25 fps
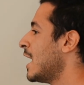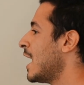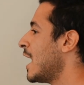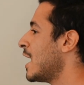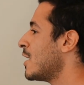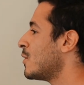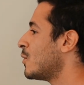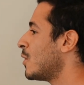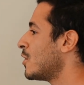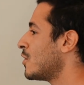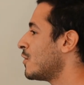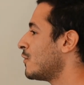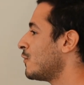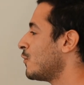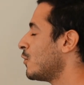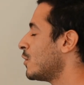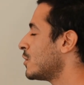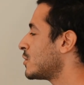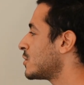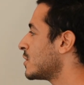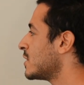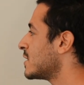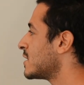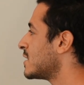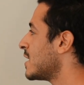And one of
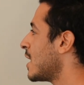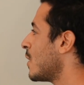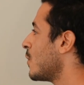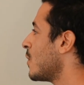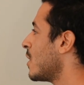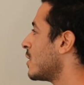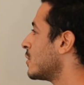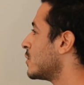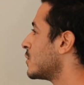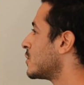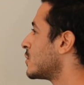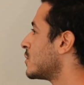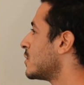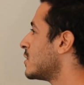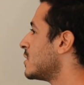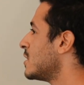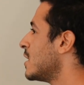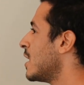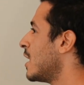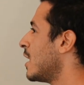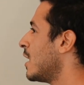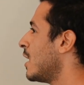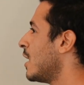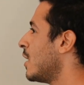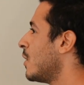which is that we understood
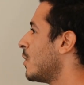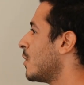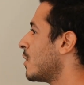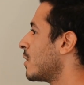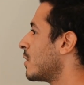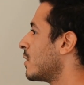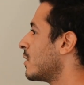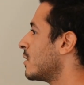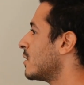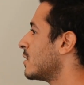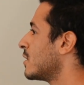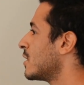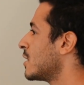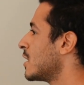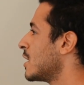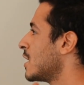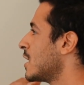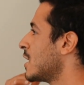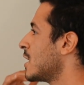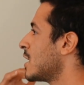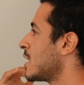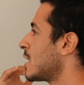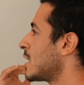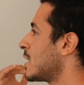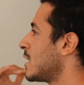that our
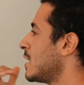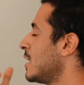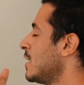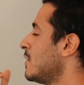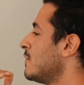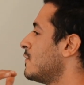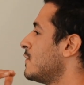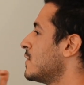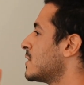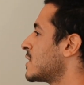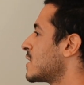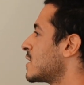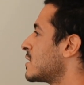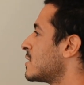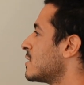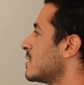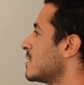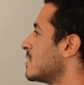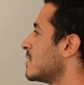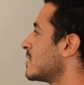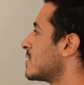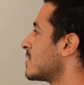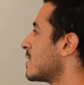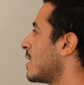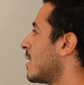key
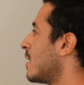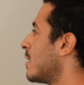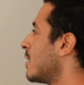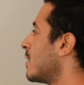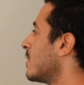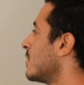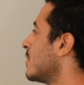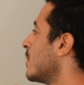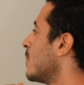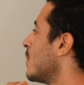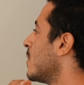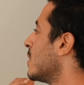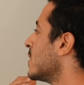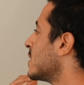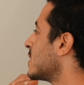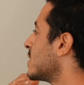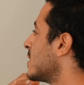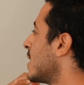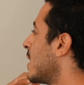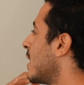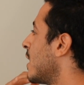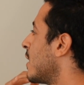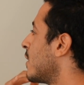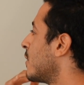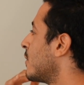visitors are the ones
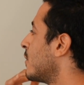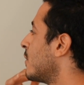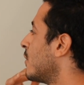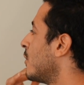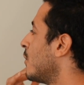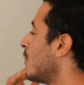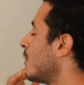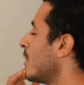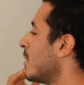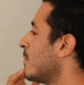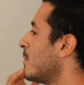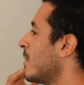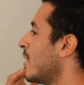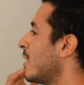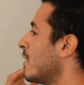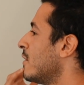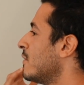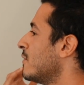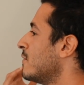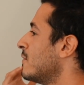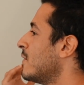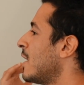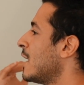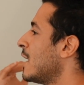that are all about